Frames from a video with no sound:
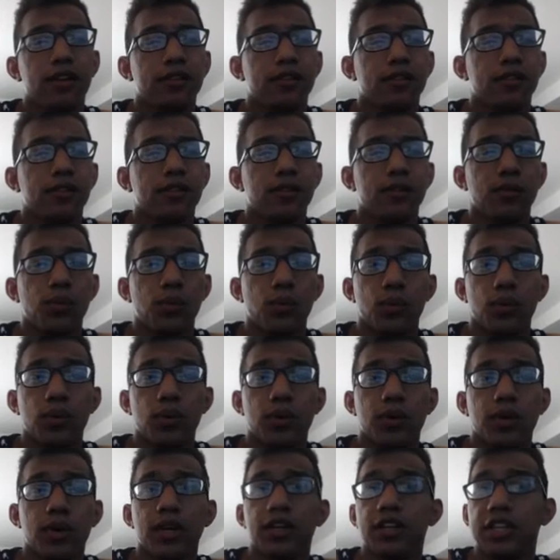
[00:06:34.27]
for
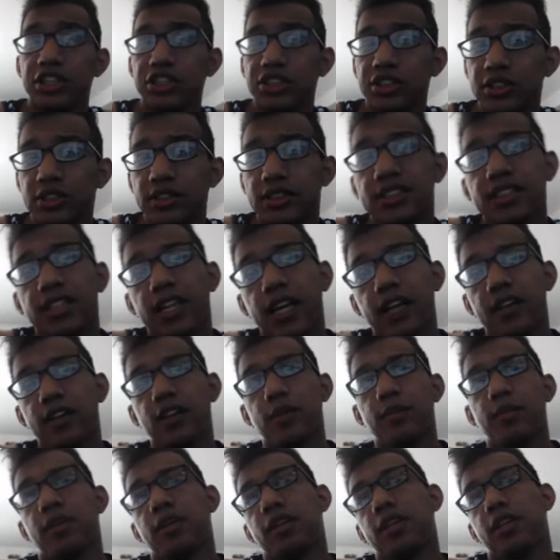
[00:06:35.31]
additions, and the
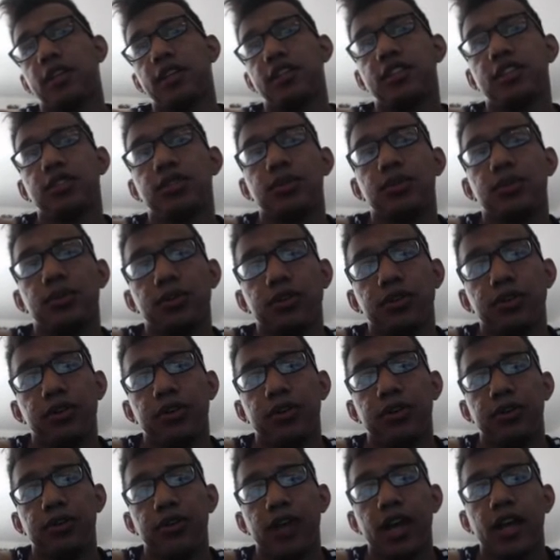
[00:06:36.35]
ability to tutor your
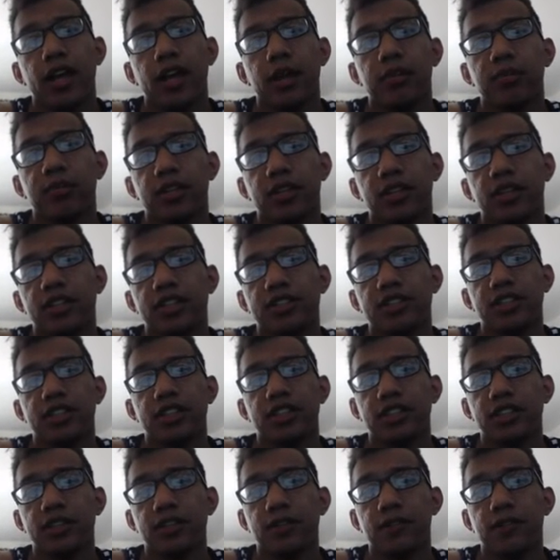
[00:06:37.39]
deck and bring the addition
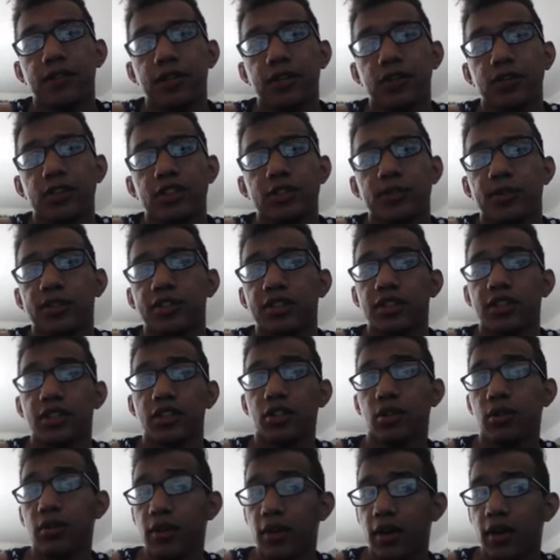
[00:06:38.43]
into the field, especially
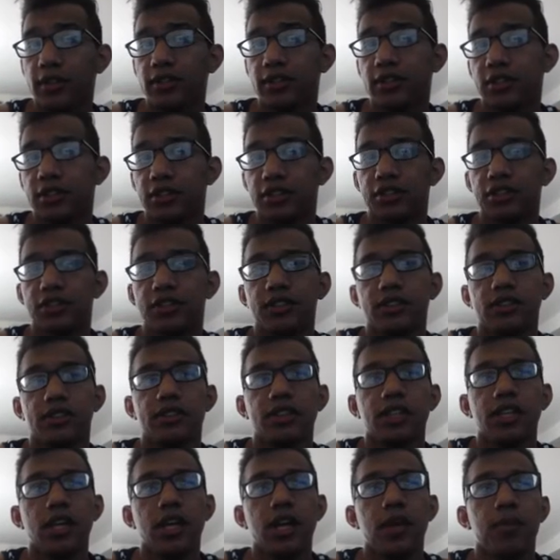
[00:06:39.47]
low-cost additions,
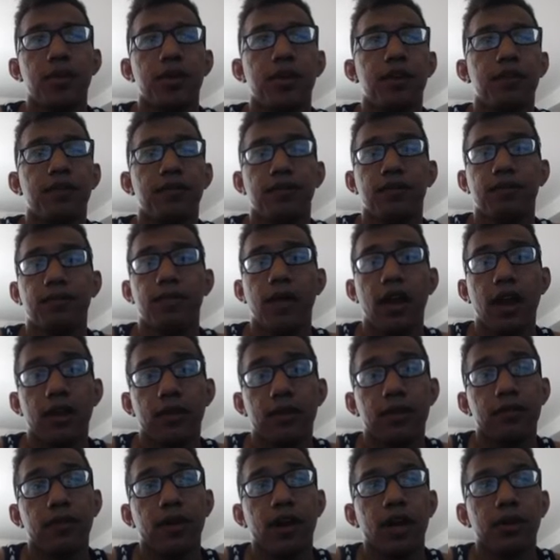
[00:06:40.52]
made it very
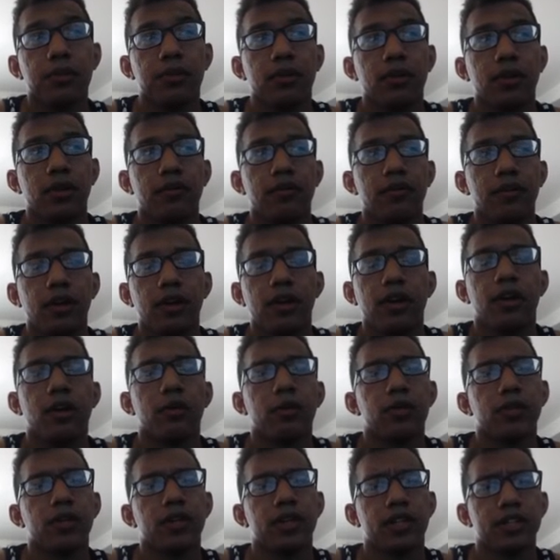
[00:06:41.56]
viable and very
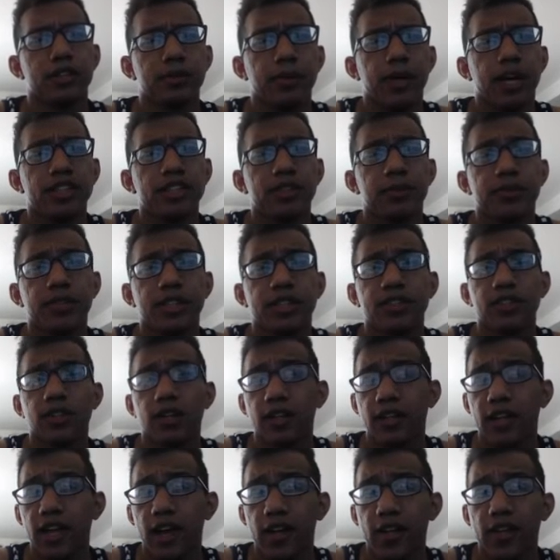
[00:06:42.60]
helpful against matchups like Dark
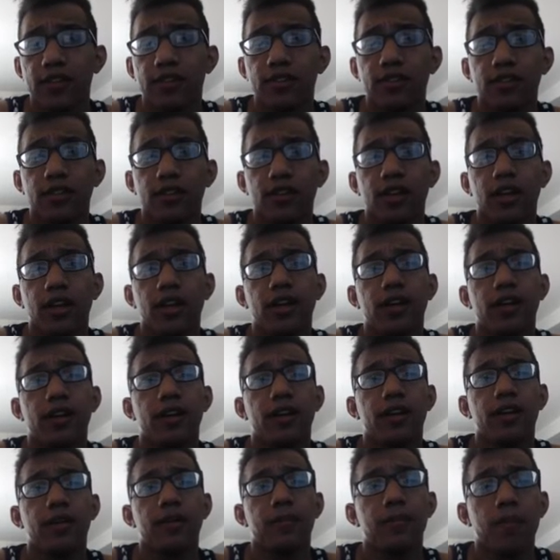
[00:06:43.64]
Alice and
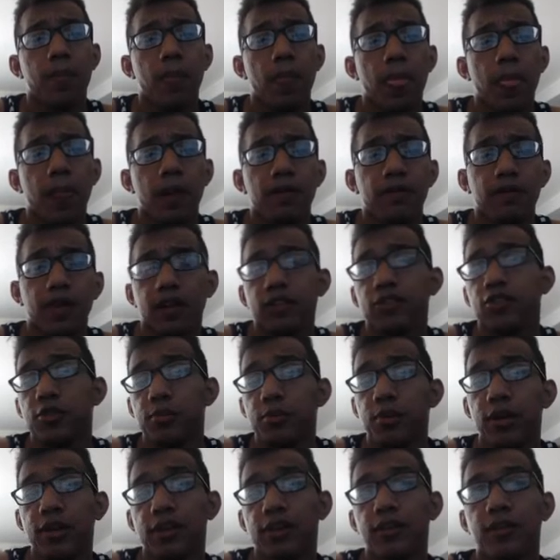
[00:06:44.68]
Val
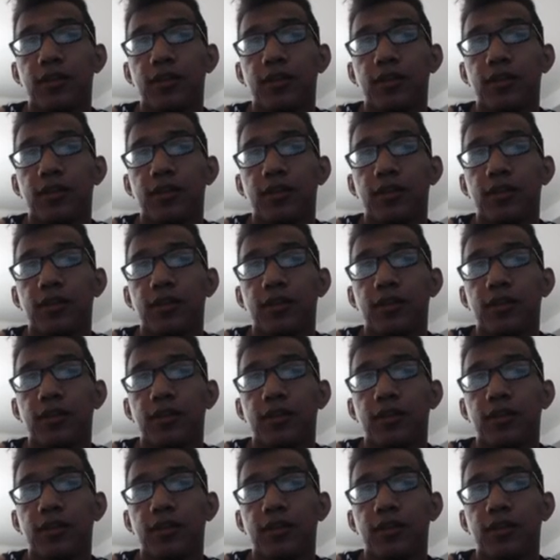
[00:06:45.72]
2.0.